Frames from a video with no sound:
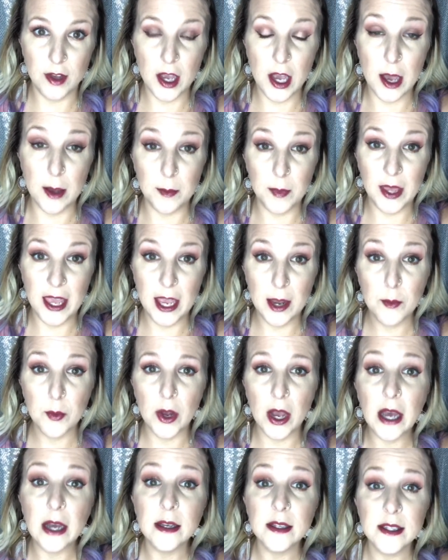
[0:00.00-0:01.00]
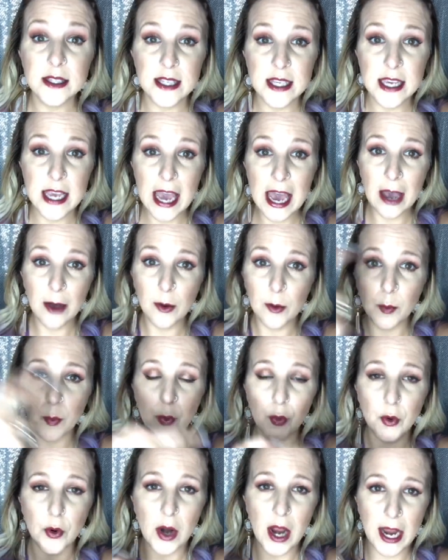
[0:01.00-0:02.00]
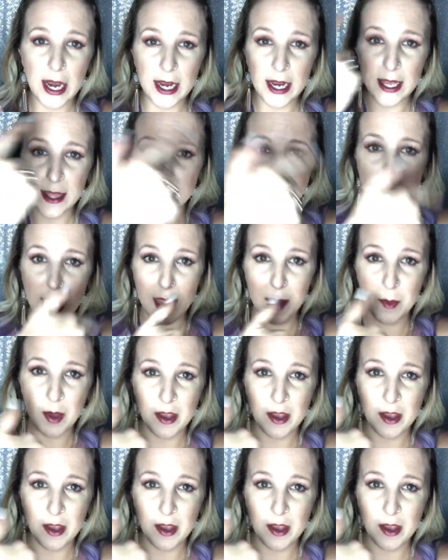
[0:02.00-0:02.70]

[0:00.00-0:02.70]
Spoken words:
camera. See how bright and light my